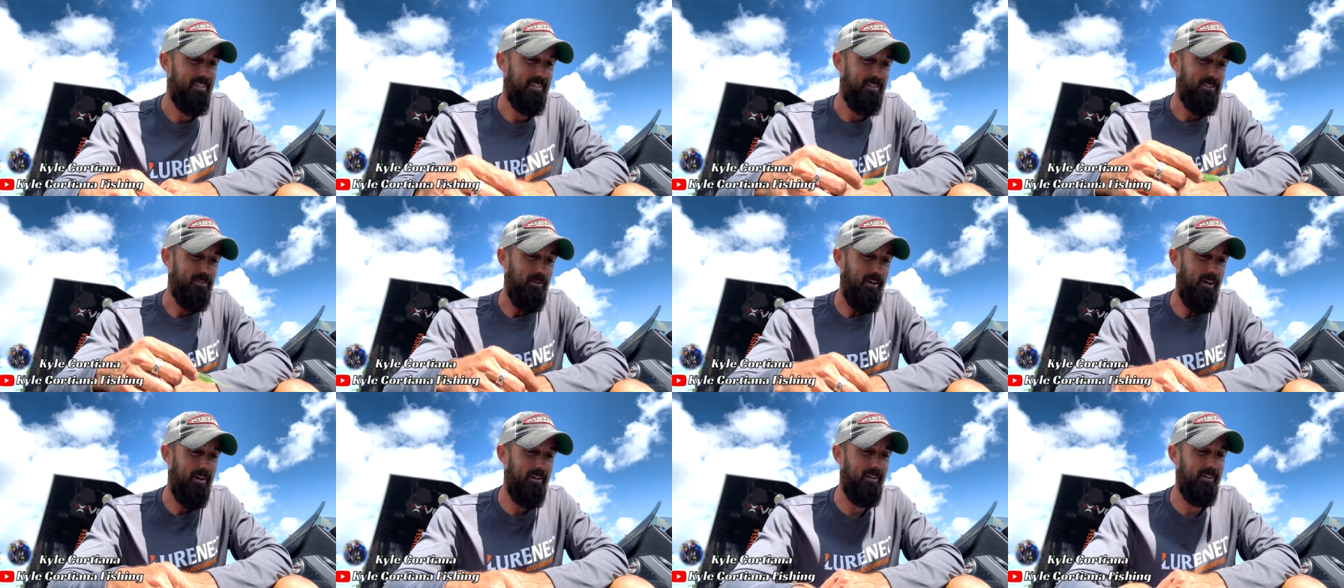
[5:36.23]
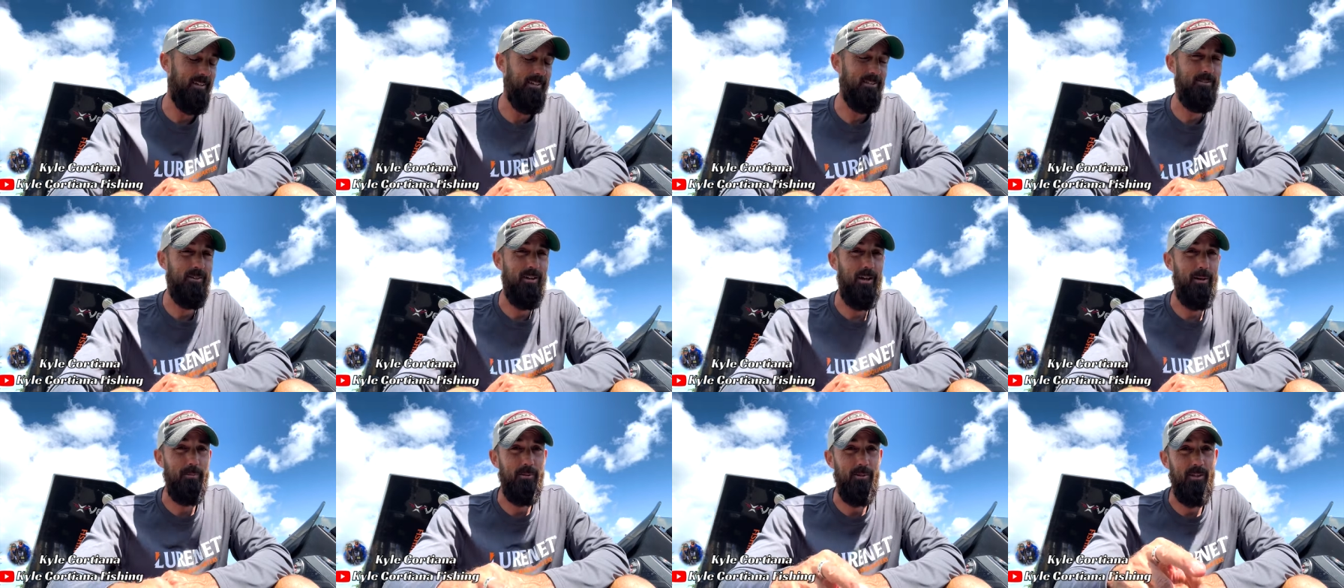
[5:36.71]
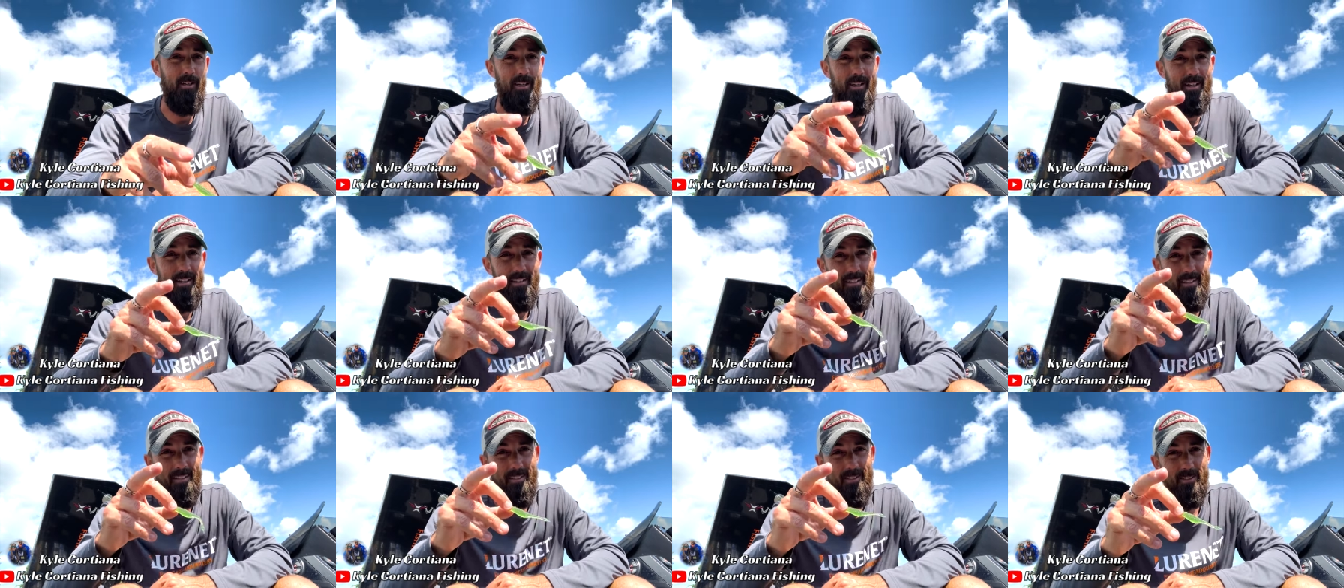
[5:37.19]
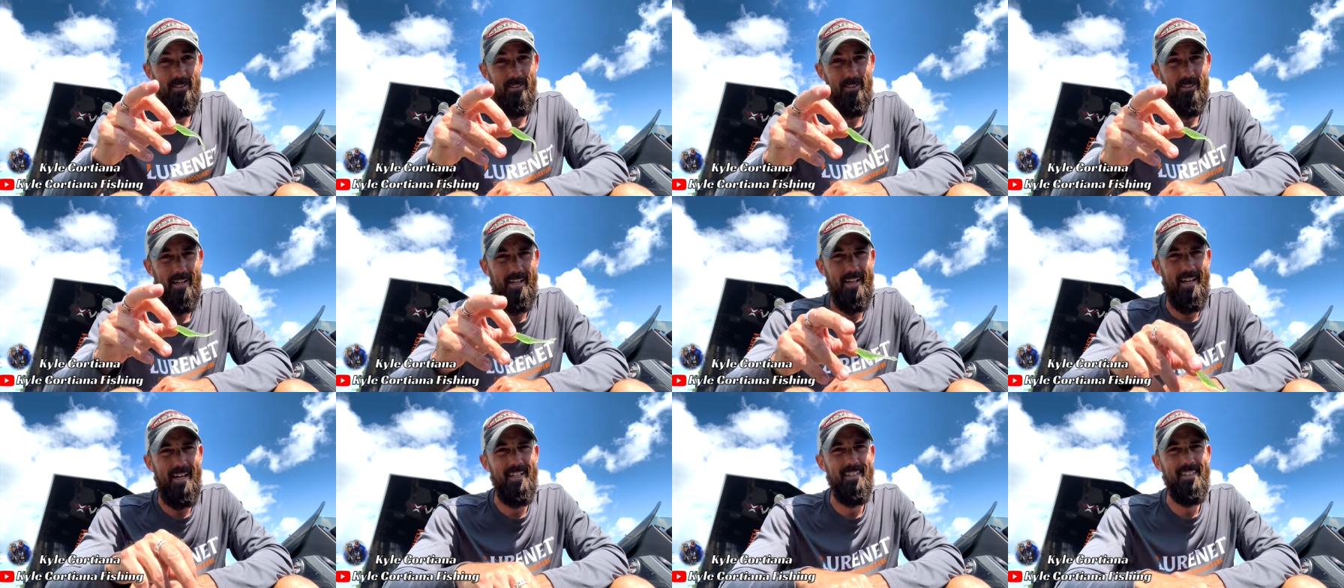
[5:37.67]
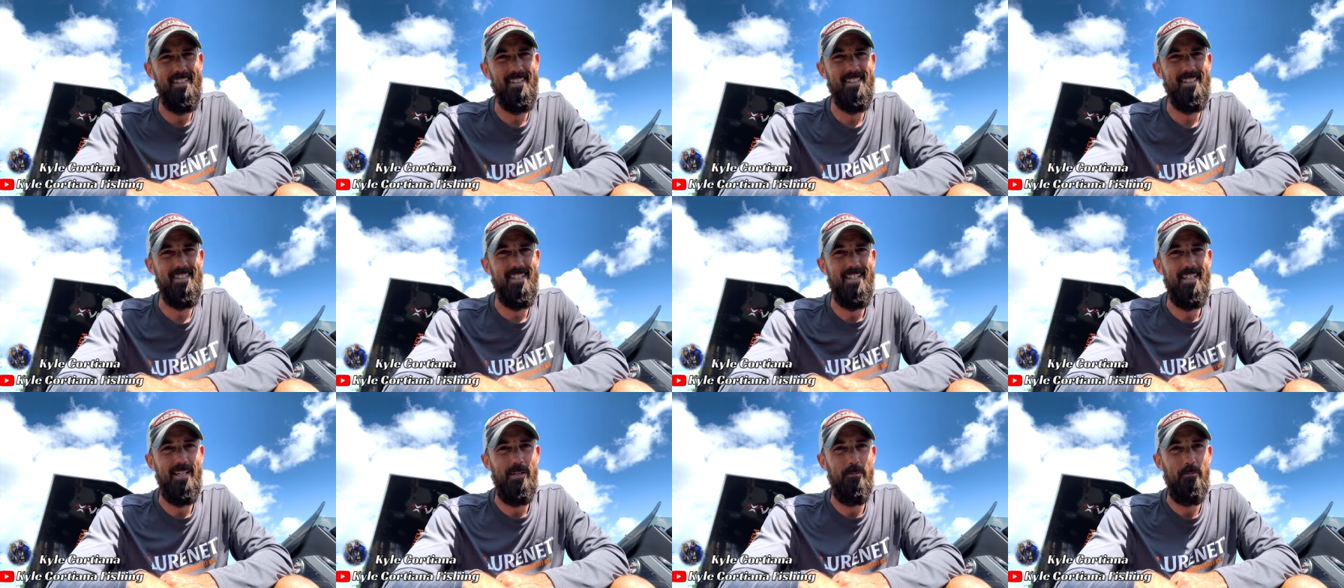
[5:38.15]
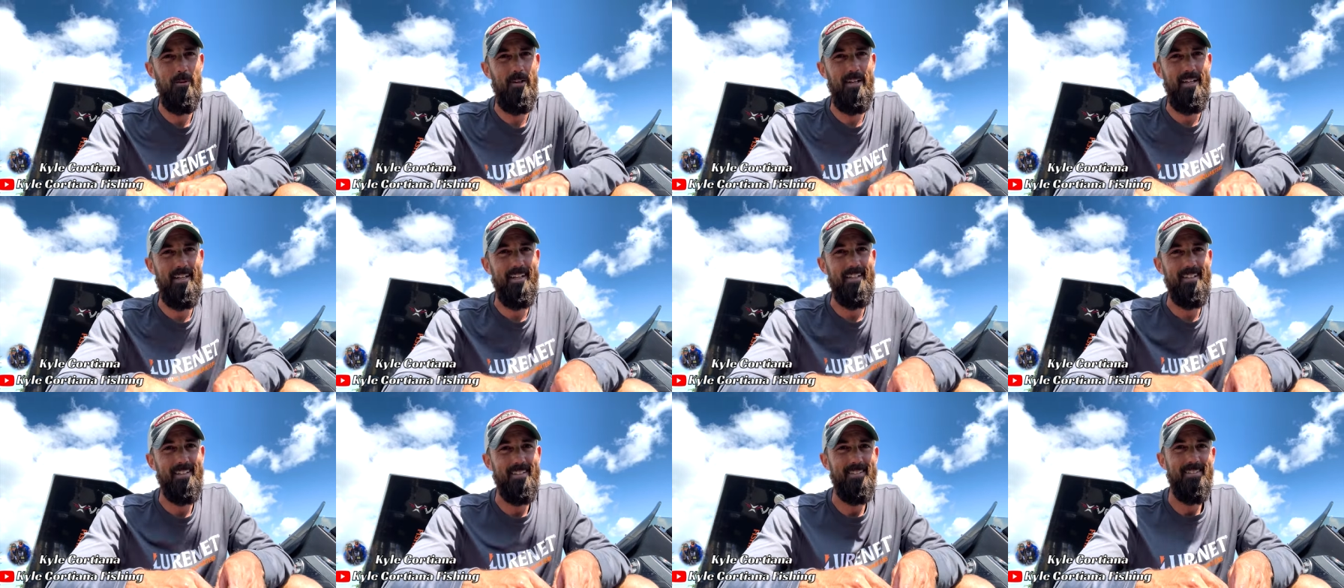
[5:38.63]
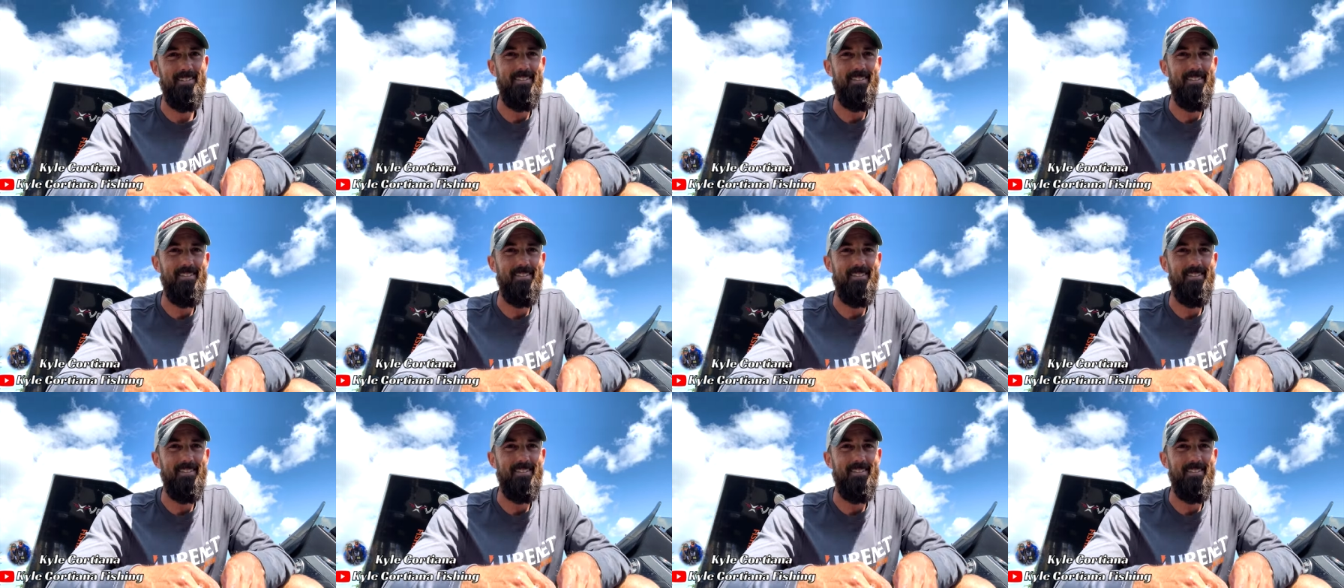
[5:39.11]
Try it on a drop shot. And check out the Cindy rig.